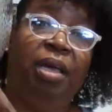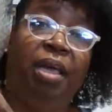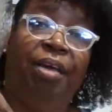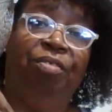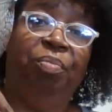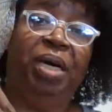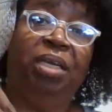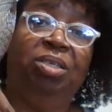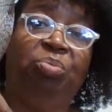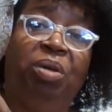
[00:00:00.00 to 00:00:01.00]

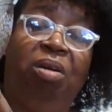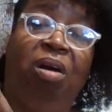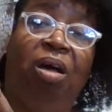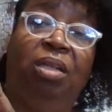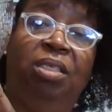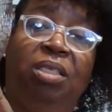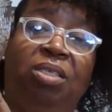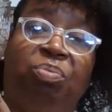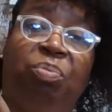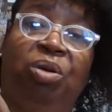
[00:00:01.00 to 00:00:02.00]
Everybody has been hauling
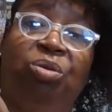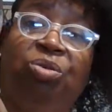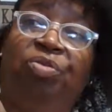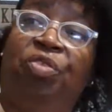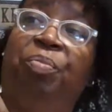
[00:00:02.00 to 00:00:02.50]
these bowls for